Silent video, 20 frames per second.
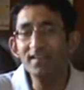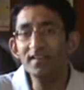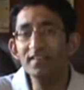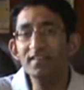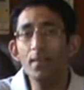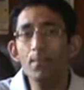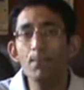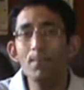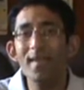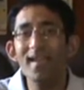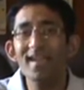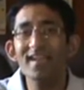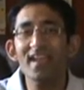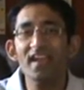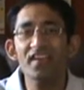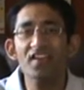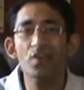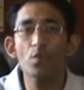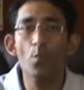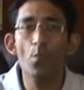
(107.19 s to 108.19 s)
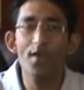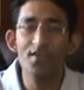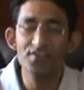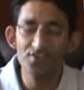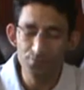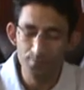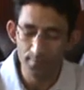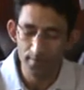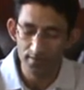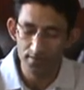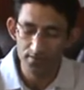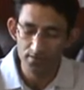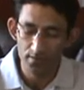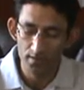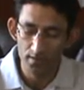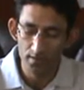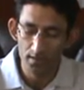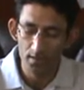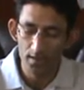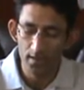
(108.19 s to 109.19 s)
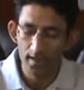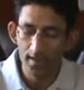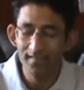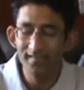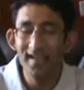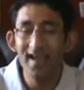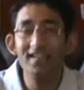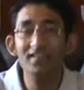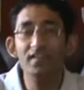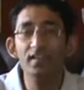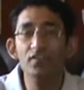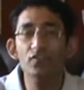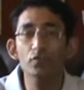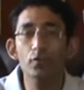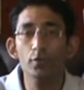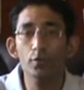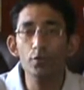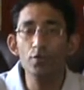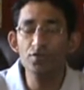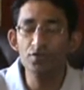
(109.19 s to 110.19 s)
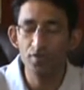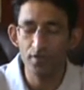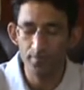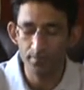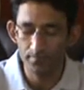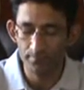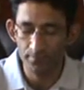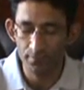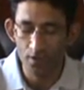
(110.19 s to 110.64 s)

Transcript: did they make an investment in the analytics solution,